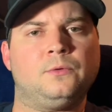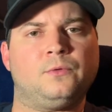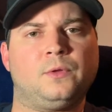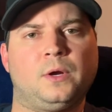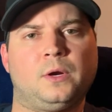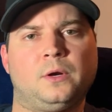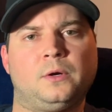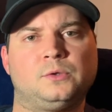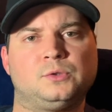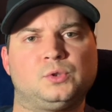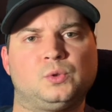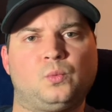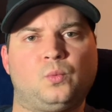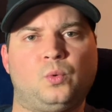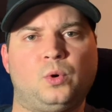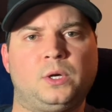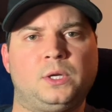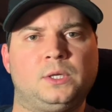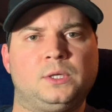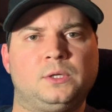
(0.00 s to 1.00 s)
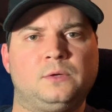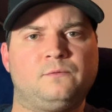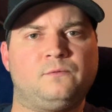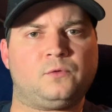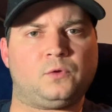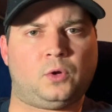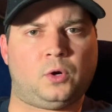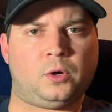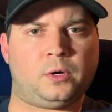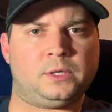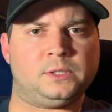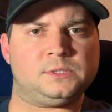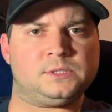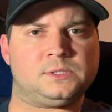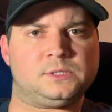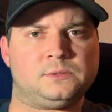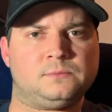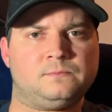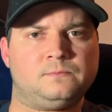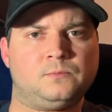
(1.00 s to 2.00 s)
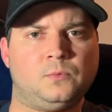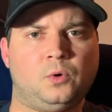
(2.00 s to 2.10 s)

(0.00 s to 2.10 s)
There's one in Florence